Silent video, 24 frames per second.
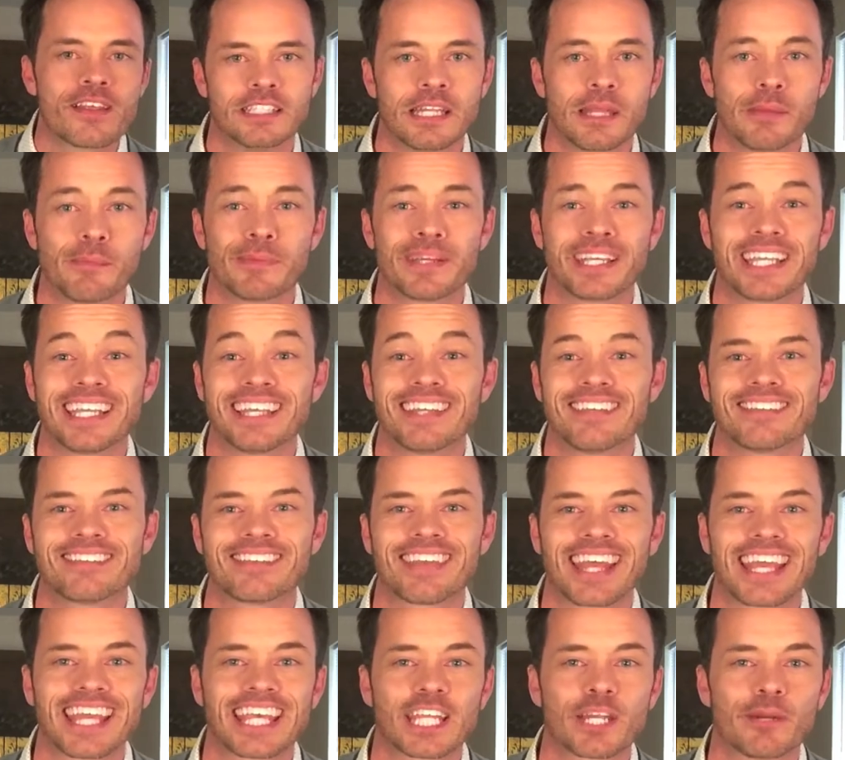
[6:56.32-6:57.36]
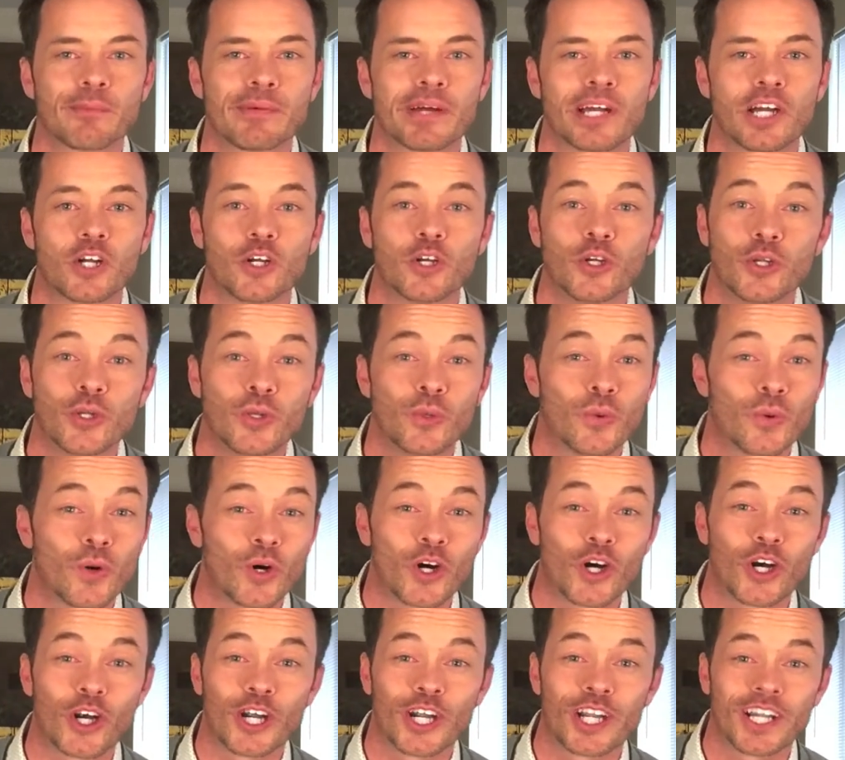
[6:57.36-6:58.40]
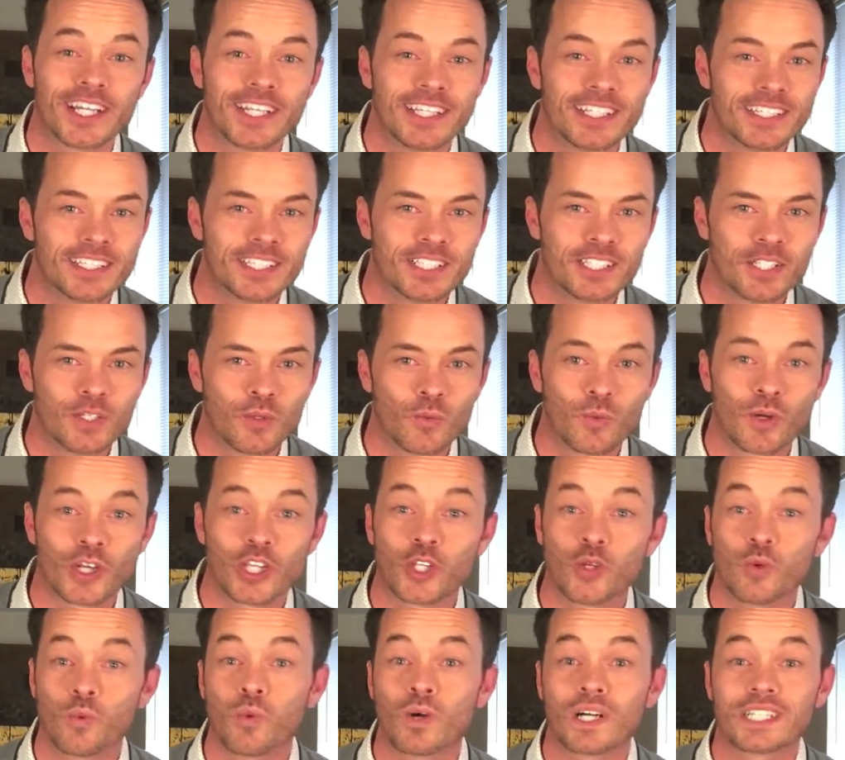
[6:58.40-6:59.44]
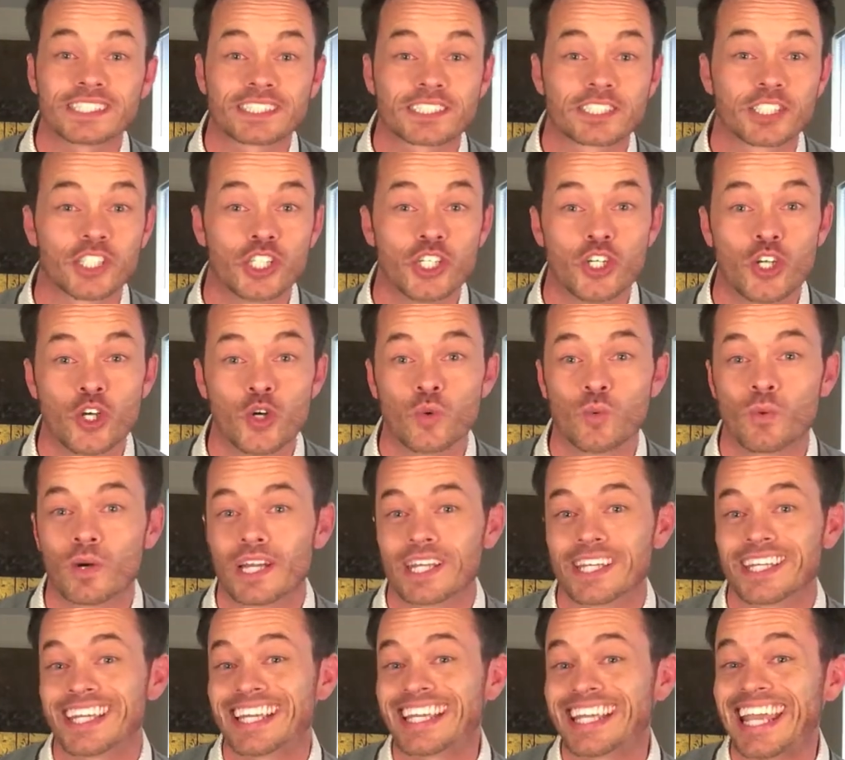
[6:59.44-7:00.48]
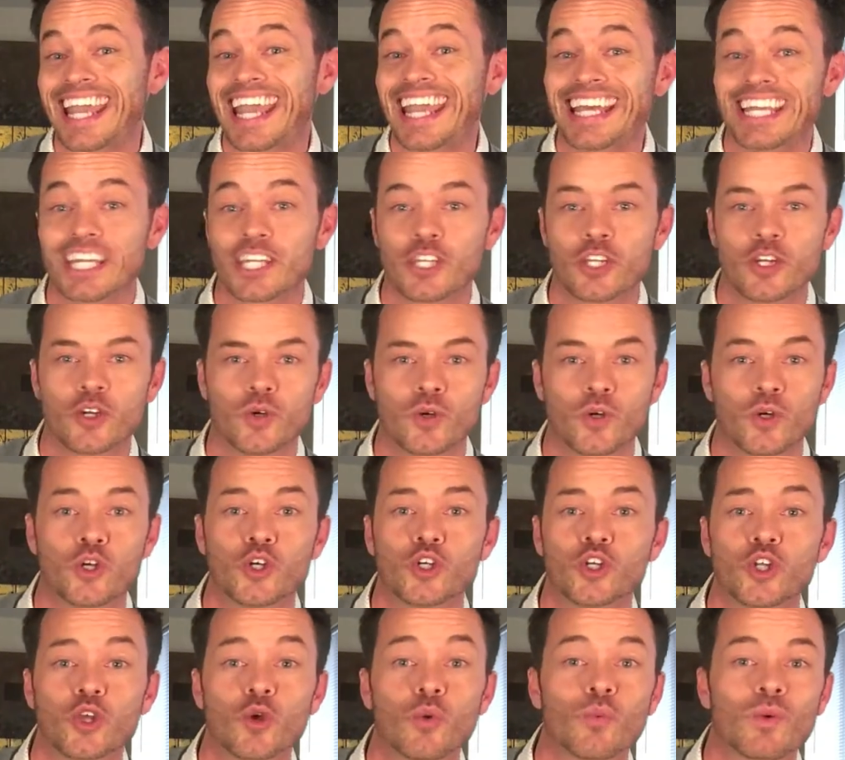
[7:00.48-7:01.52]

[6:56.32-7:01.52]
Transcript: And begin thinking about who you are. What you want to do and what you can do. Who you